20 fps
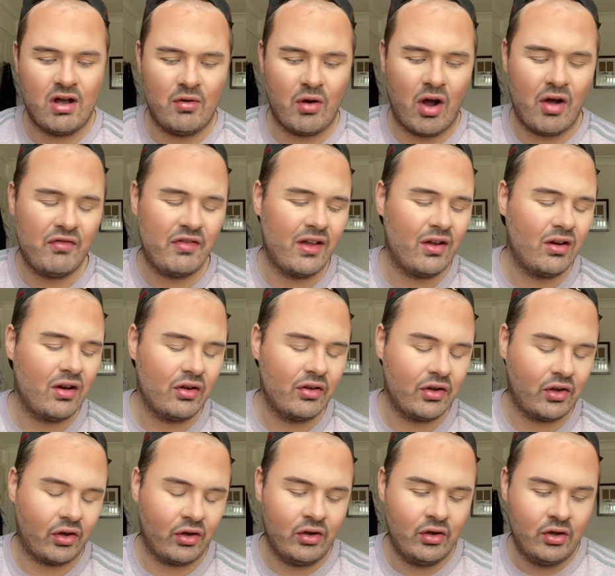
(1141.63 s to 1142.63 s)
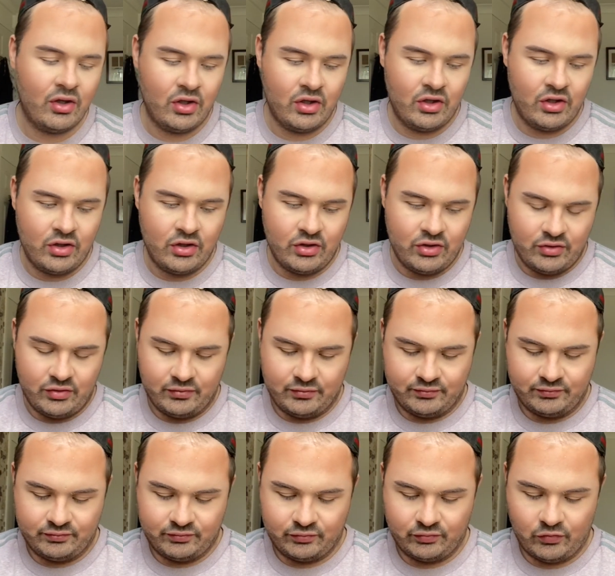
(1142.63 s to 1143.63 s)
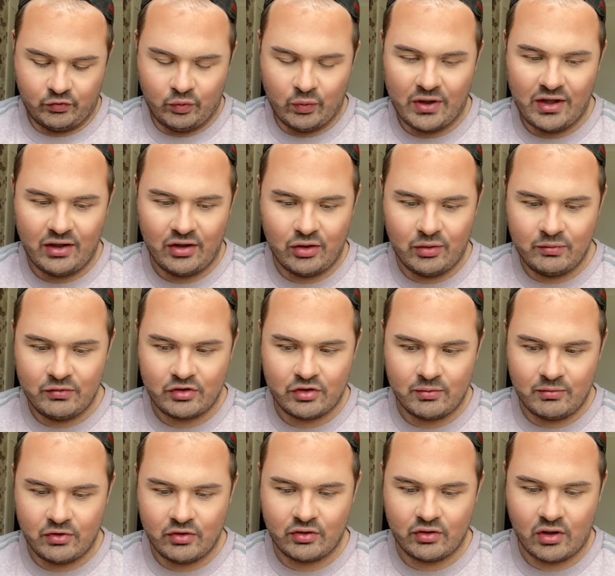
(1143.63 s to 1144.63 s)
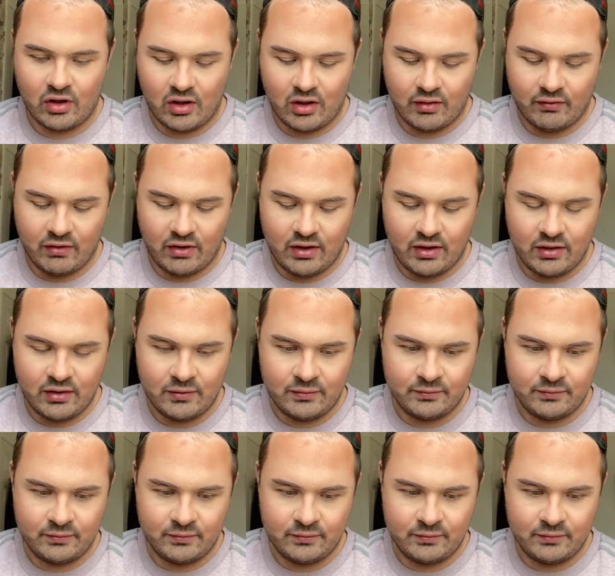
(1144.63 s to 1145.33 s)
I feel like when it comes to mascara,